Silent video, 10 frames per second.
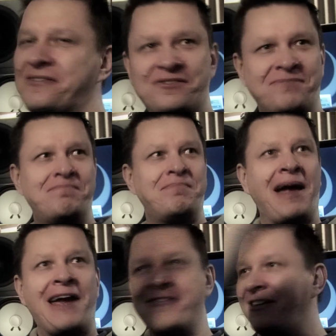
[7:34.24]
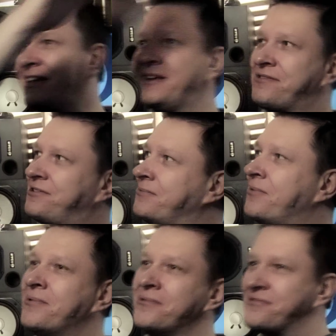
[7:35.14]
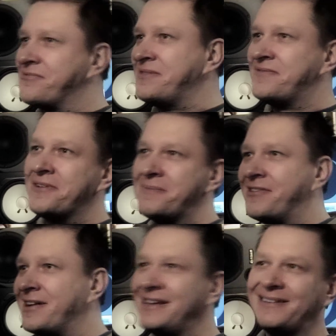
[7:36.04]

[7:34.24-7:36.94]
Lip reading: it's battering against the walls, reverberating